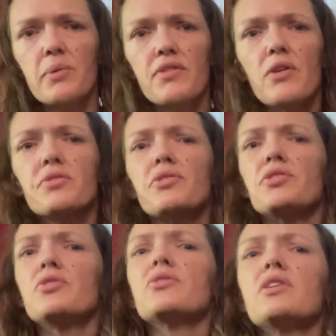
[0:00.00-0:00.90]
But those are
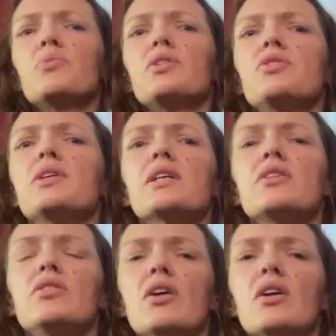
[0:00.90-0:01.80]
usually when you
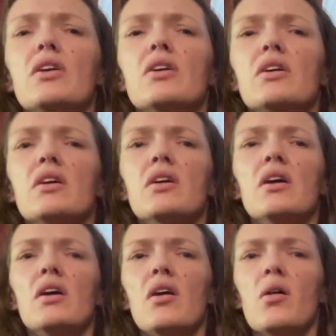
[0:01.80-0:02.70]
get young
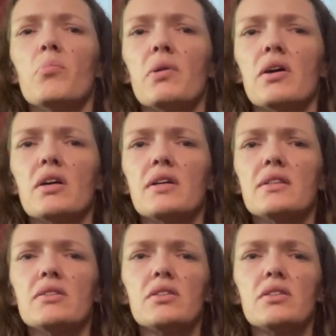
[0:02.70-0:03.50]
pugs.